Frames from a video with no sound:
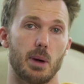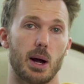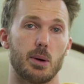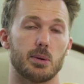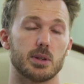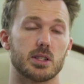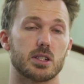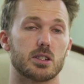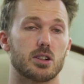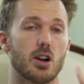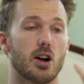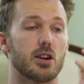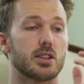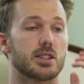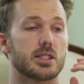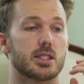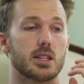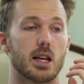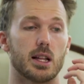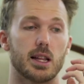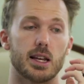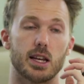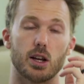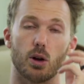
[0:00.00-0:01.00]
I would start
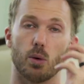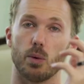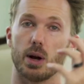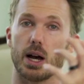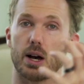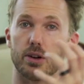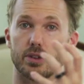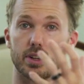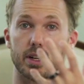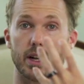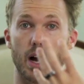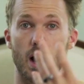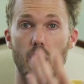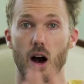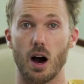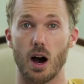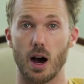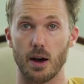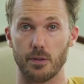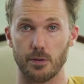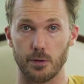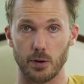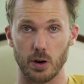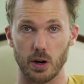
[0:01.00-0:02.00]
selling around an
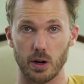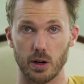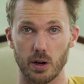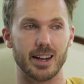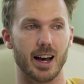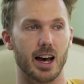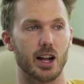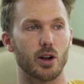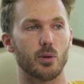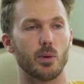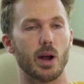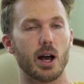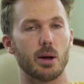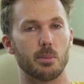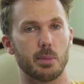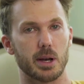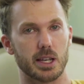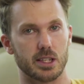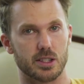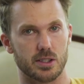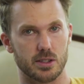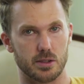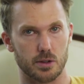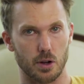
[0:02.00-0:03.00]
offer, not around
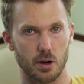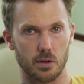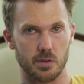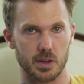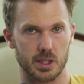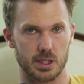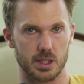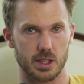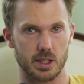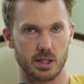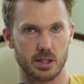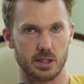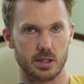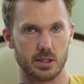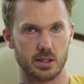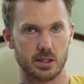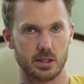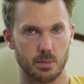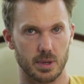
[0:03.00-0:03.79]
my services.